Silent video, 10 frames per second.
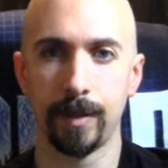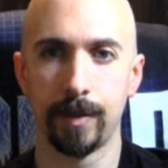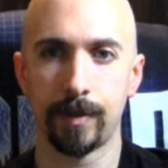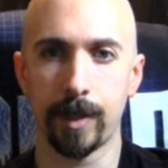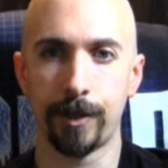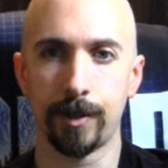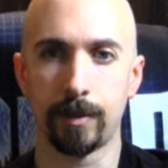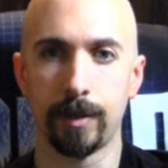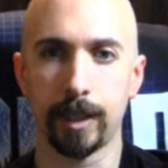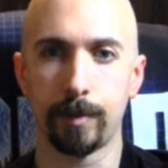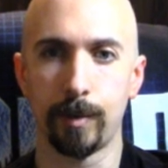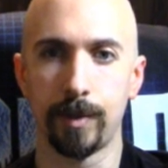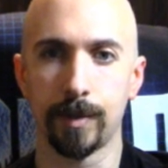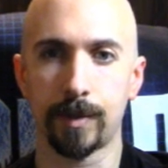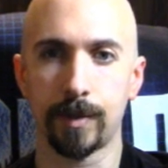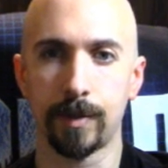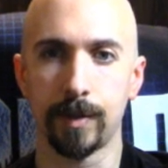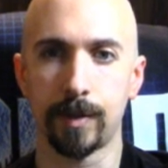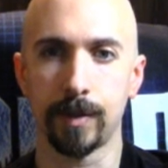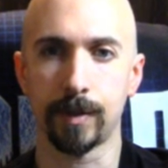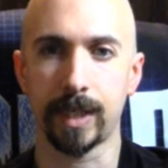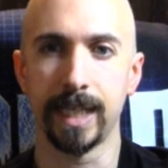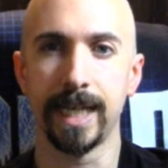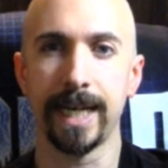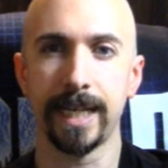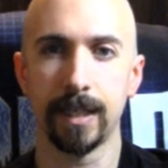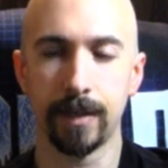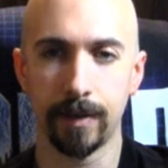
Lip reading: Sideshow Collectibles, this is Canadian,